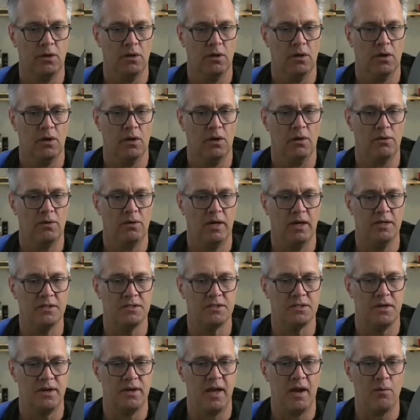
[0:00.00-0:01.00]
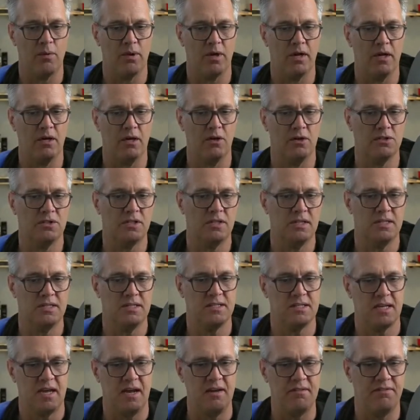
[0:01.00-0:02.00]
Okay, so now we're going to go to the
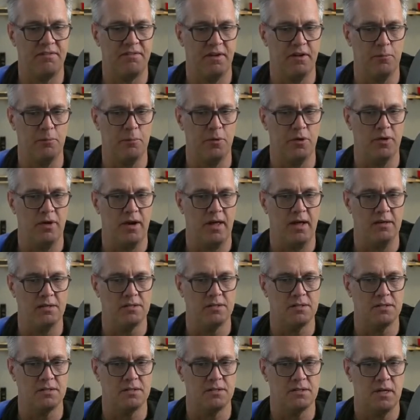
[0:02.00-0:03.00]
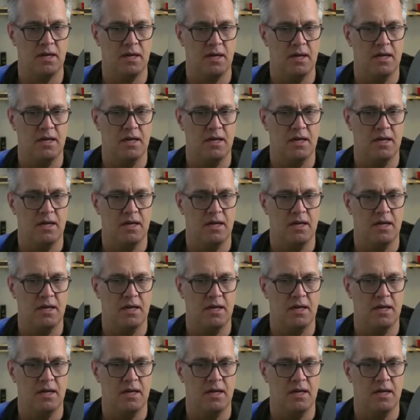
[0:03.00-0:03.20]
design failure mode analysis.